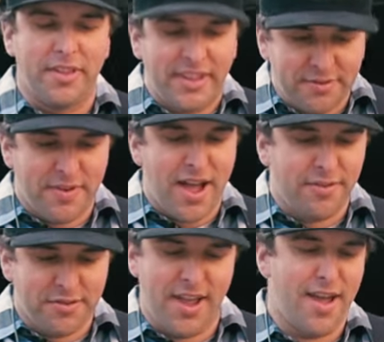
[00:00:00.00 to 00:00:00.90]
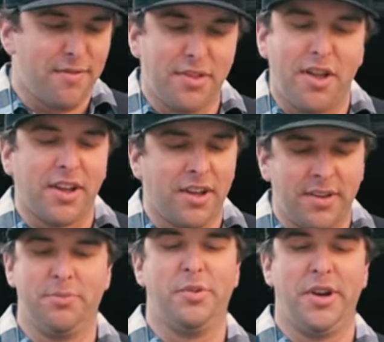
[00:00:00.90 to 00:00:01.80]
at least 5, so I have a look
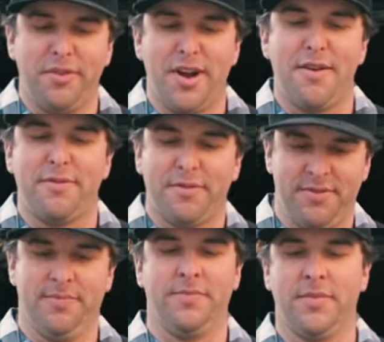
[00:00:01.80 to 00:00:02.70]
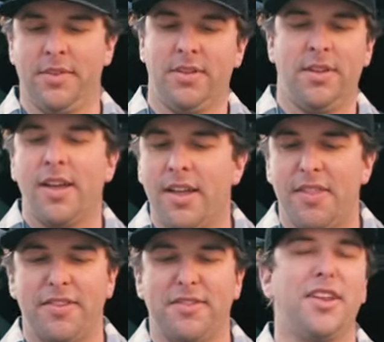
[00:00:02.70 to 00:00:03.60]
pretty rough.
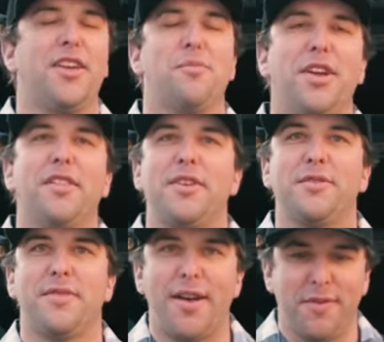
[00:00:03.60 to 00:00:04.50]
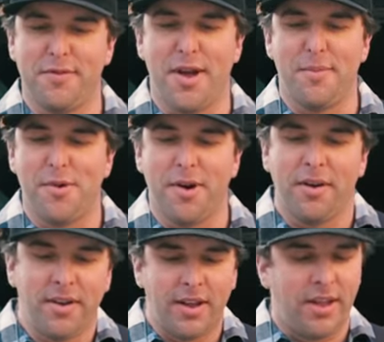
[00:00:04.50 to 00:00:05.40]
That's going to give me at least 5, if not
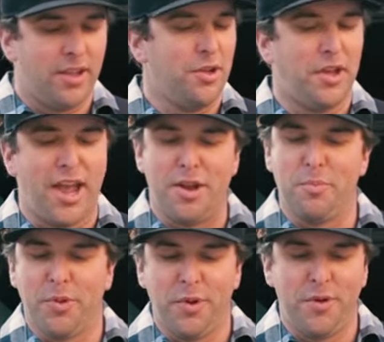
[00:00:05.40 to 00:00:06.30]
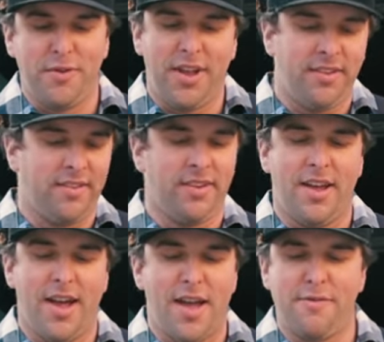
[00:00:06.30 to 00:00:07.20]
more. You can improve it.
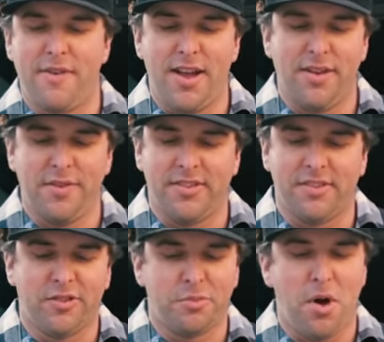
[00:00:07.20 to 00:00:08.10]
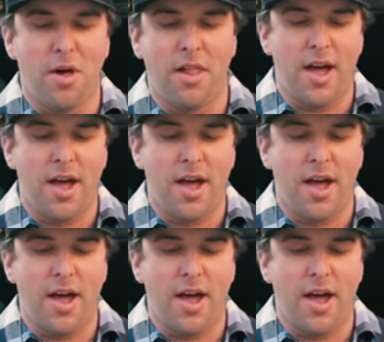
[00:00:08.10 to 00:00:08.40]
I find if it's a small